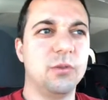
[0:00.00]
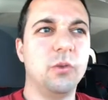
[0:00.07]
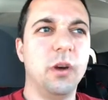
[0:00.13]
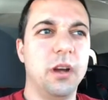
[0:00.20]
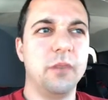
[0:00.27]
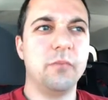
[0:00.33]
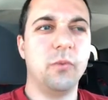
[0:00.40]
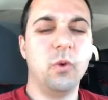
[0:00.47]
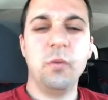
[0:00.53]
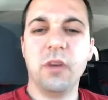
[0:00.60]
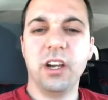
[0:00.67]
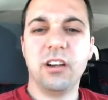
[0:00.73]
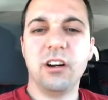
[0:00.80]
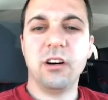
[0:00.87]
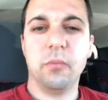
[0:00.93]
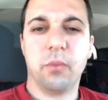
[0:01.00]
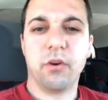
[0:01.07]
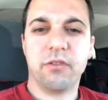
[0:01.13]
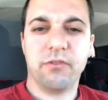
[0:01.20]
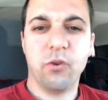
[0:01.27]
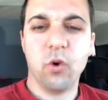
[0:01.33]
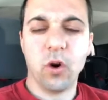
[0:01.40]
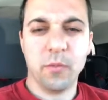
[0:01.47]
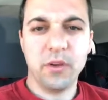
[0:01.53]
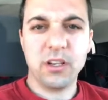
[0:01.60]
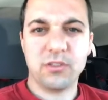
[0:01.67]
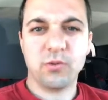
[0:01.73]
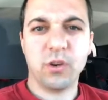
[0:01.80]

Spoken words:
what we might call performance,